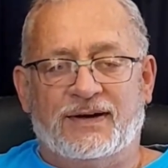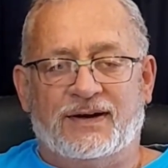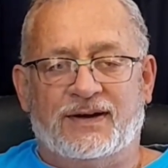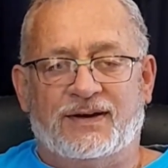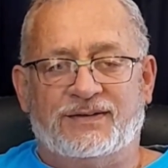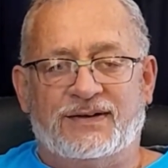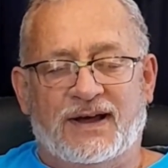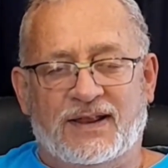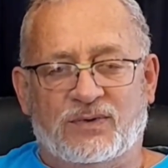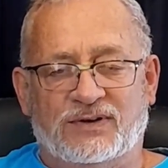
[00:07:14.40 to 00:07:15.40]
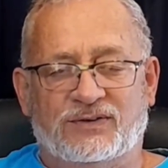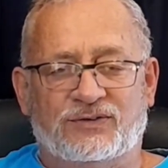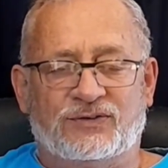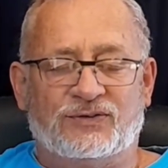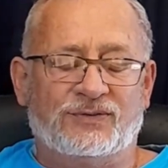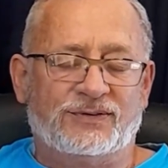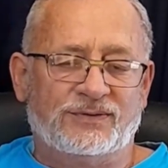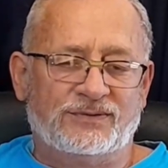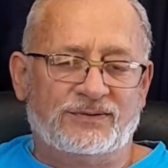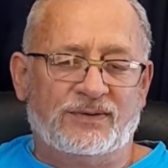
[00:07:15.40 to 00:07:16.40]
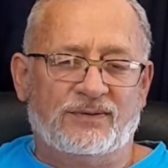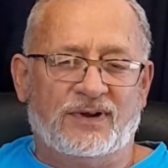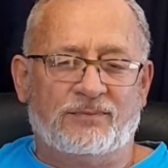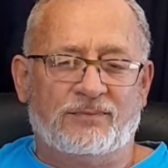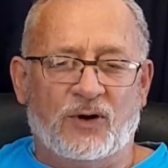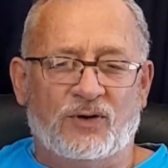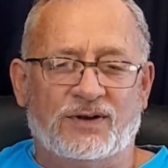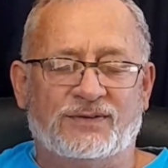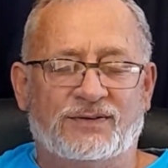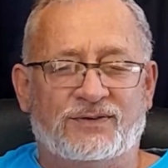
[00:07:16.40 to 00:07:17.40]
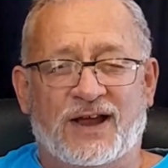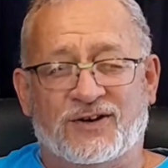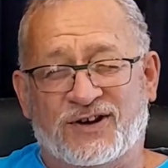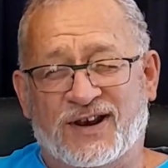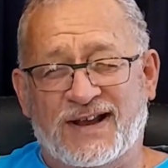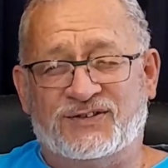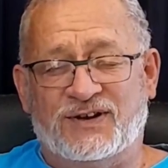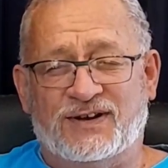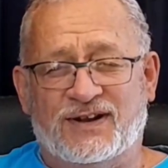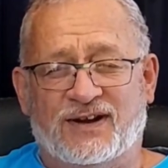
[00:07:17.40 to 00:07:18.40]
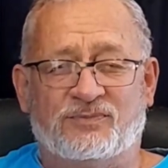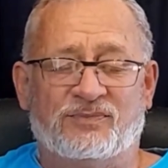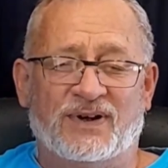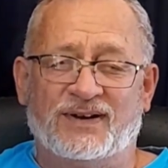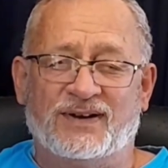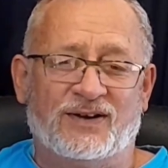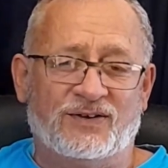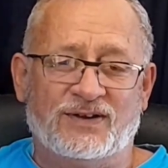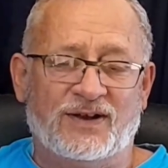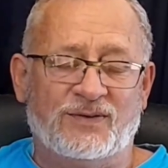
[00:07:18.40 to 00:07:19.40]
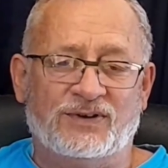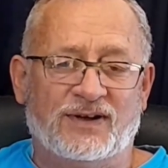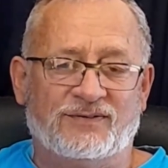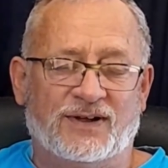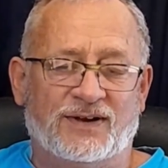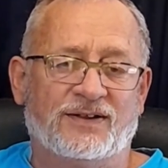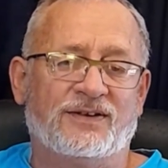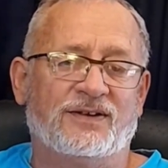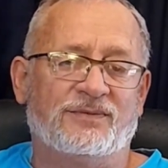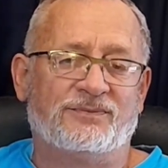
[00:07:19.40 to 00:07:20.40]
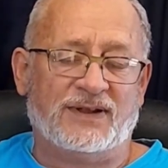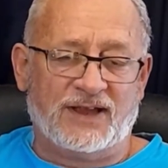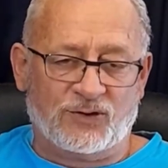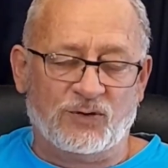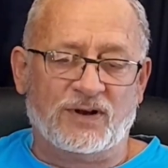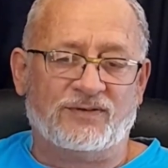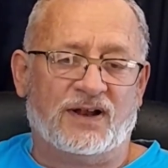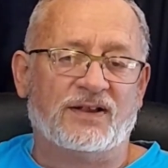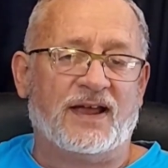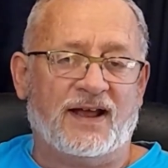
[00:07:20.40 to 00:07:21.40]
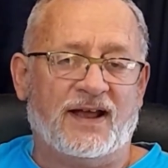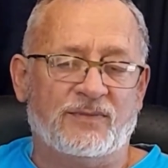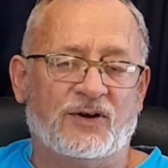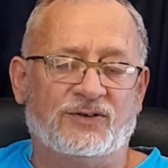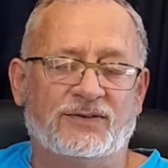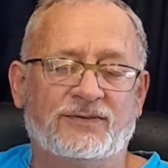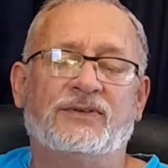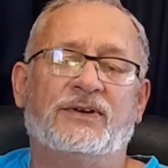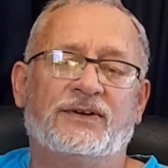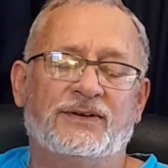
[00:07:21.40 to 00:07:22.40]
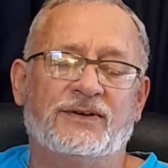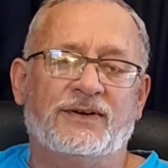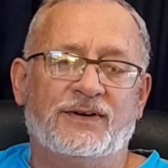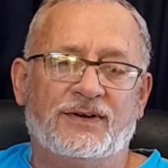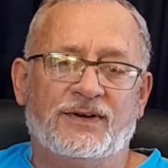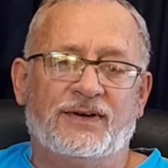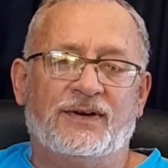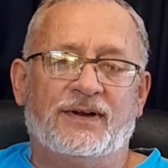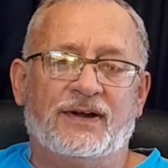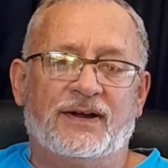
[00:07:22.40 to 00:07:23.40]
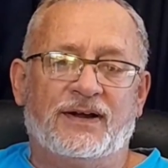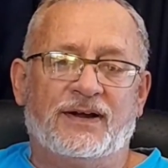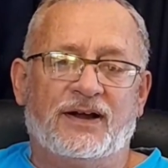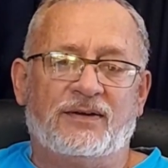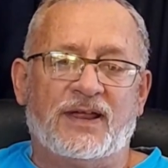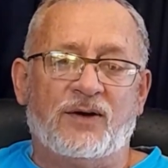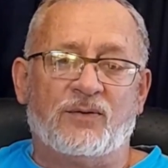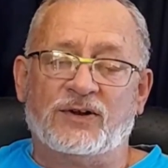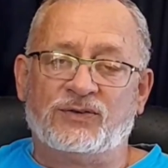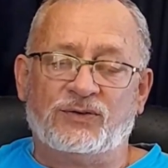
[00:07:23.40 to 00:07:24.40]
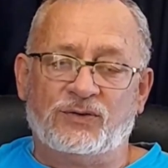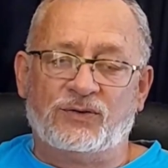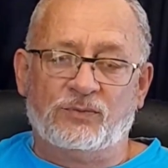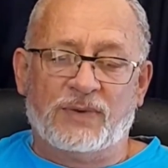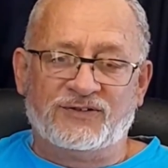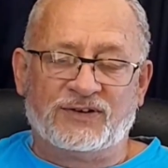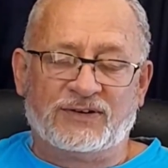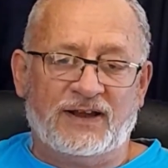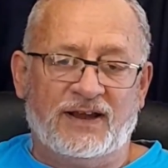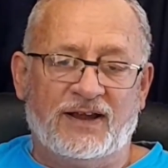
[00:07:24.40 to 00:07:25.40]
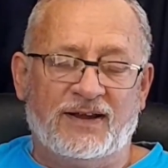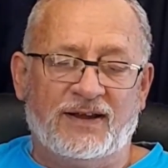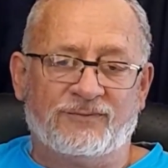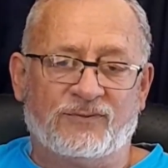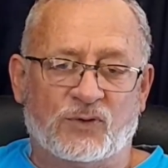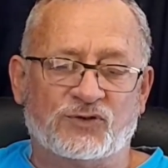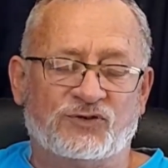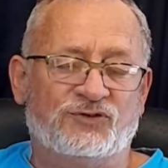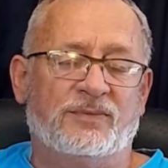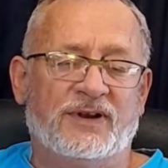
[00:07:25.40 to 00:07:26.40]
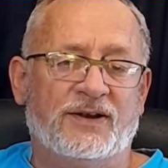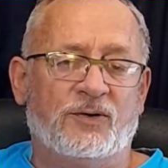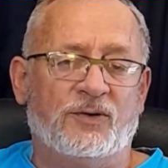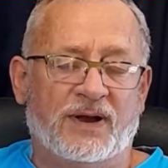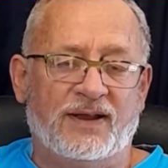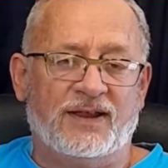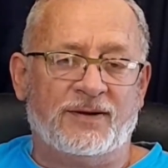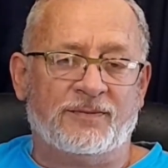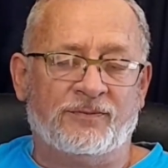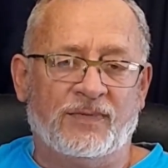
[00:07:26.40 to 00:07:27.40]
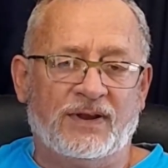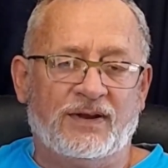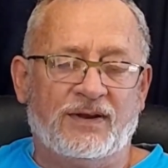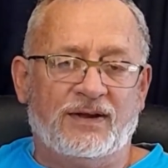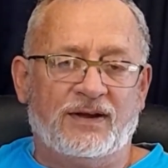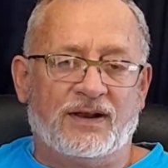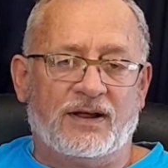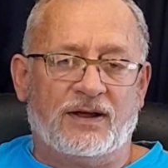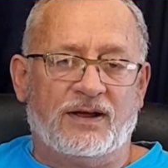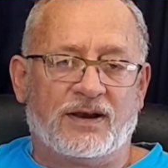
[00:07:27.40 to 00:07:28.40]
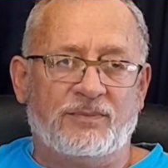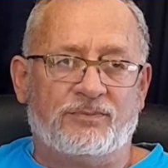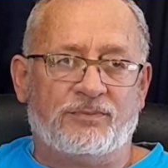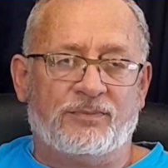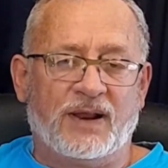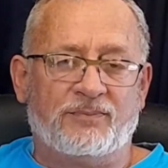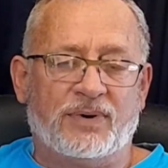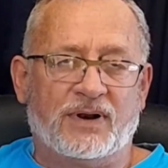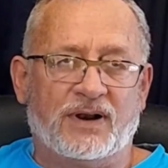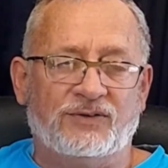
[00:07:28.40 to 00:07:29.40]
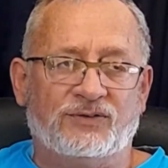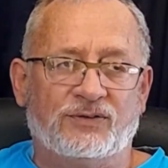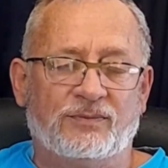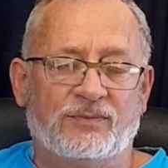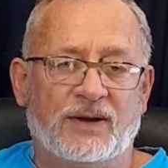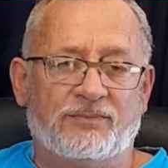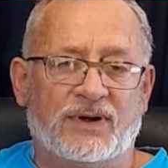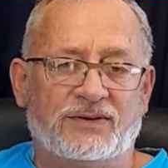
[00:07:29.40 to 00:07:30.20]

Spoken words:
The other ones, Poland, they are crazy enough, but no, they wouldn't have done it. But they could have done it. They had a motive. They wanted to basically force Germany to pay them reparation to